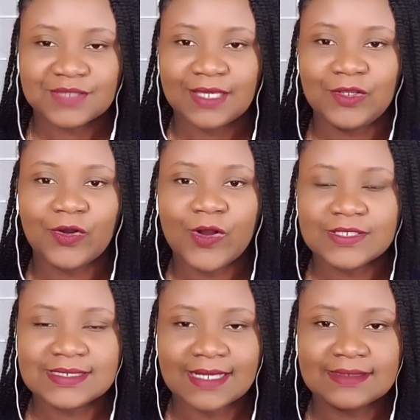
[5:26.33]
in your
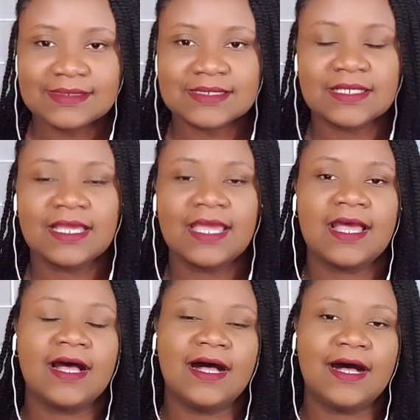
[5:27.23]
content.
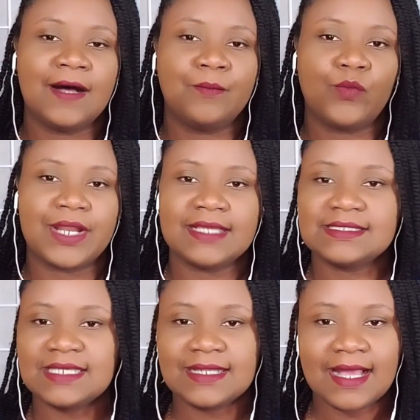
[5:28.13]
When I
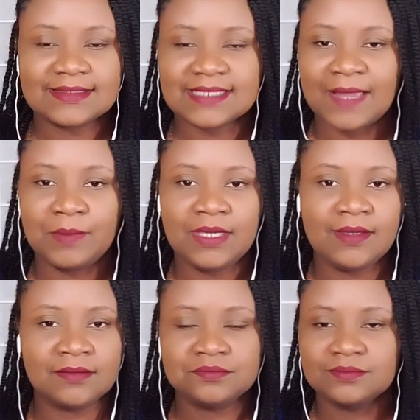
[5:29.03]
say that, I
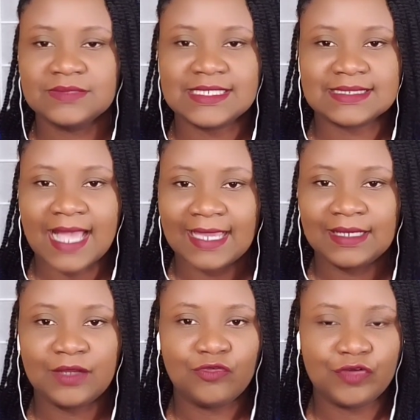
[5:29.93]
mean
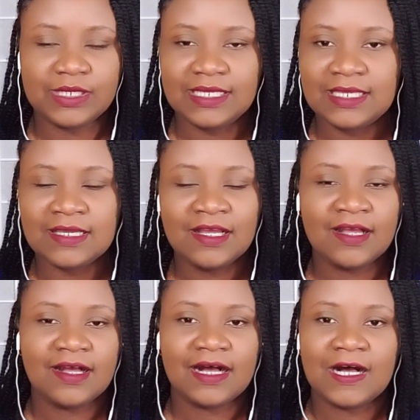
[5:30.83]
designing really
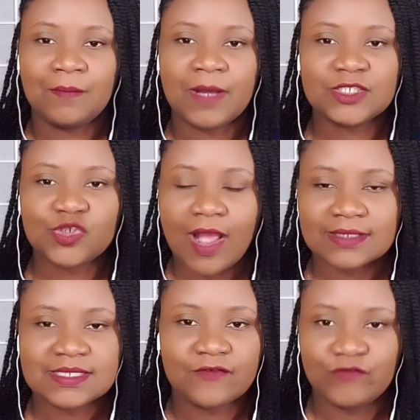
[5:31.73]

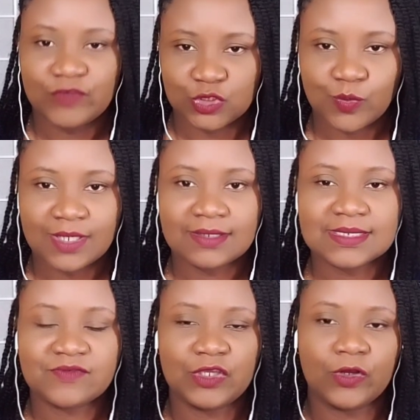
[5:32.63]
attractive
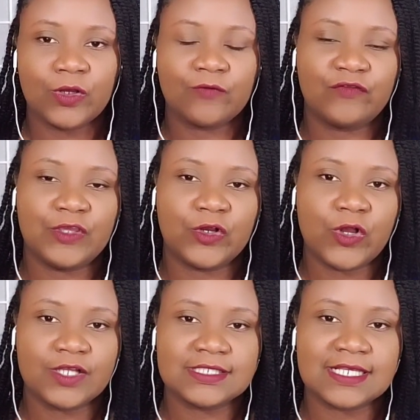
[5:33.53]
visuals for your
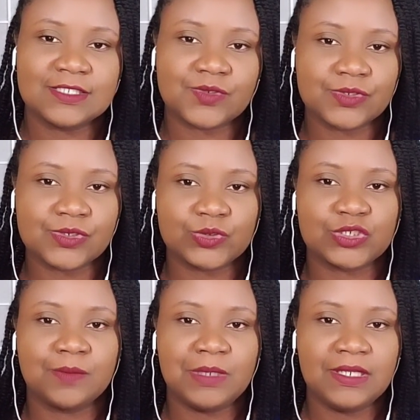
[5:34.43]
content on
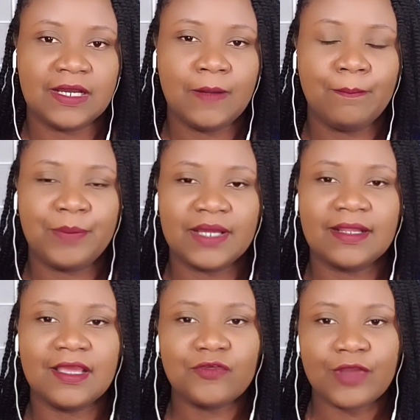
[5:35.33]
social media, but
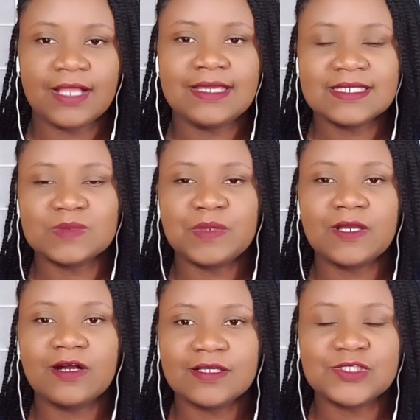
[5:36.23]
it really is
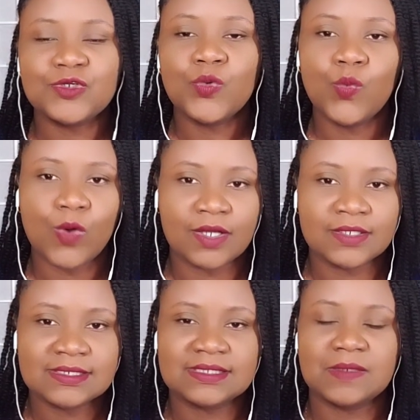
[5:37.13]
because you
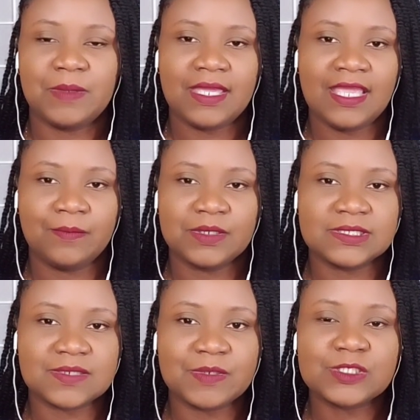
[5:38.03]
want to be able
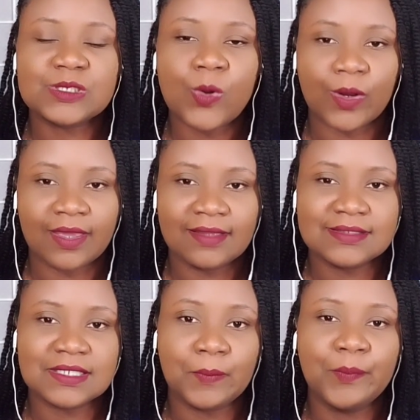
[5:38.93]
to be talking
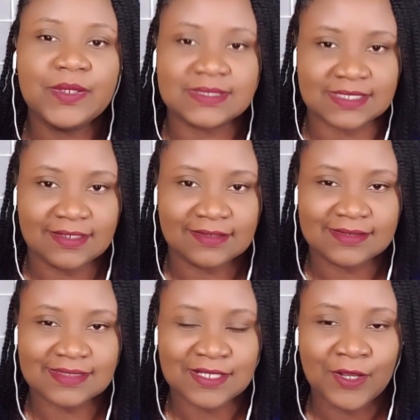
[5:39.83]
to the
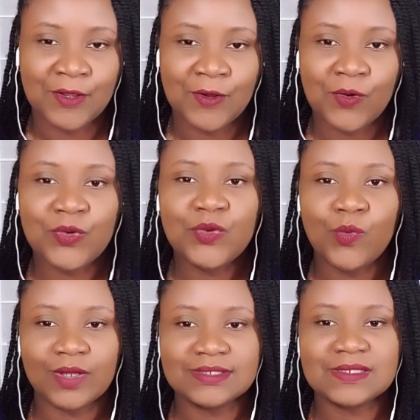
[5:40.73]
persons who you
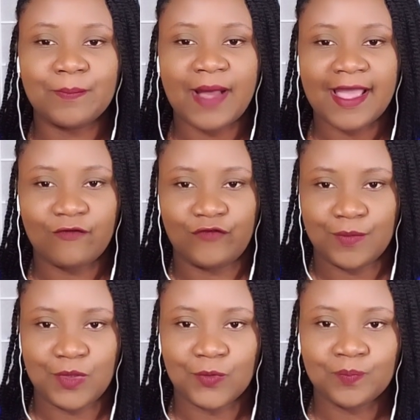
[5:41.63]
want to buy
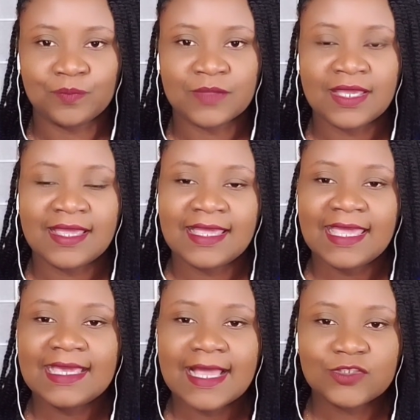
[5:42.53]
from you.
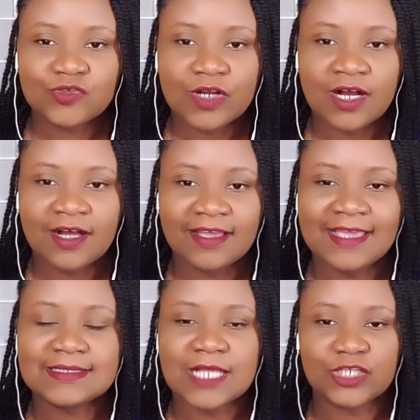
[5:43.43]
Hey Kendra,
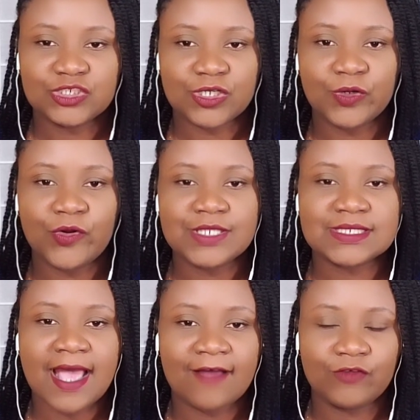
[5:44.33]
hey Sasha, great
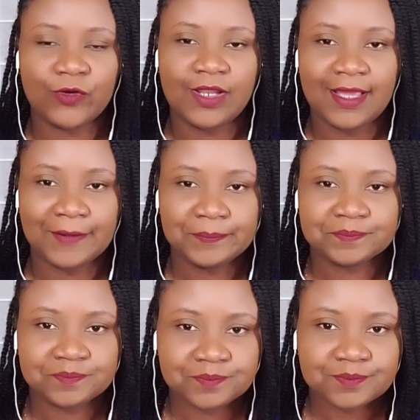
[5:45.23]
to have you all here.
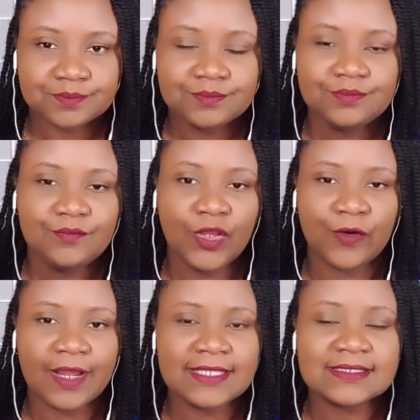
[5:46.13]

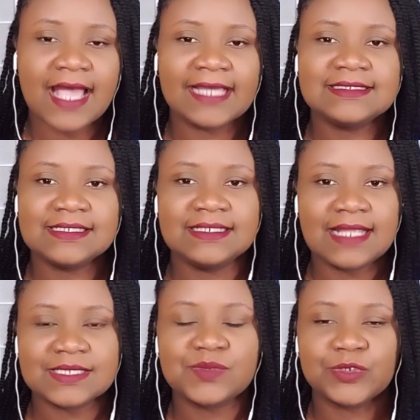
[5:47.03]
All right, ideally
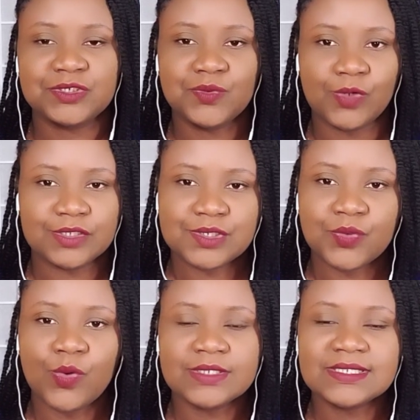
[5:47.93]
that's what you want. You
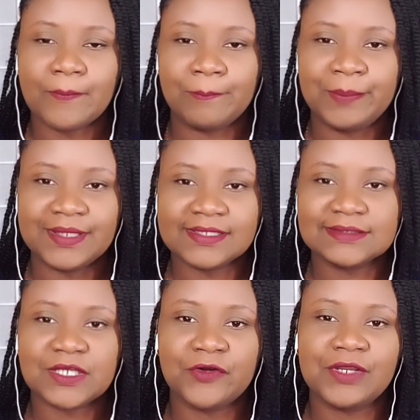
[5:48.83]
want to
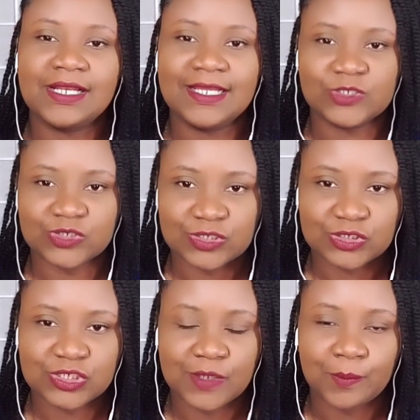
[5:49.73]
build a
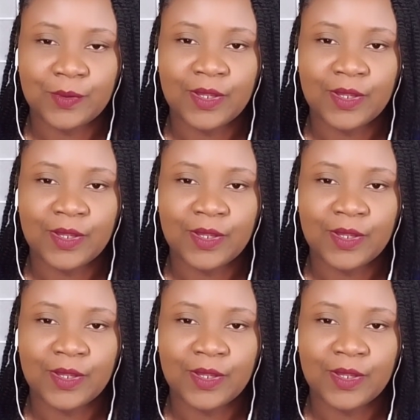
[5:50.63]
relationship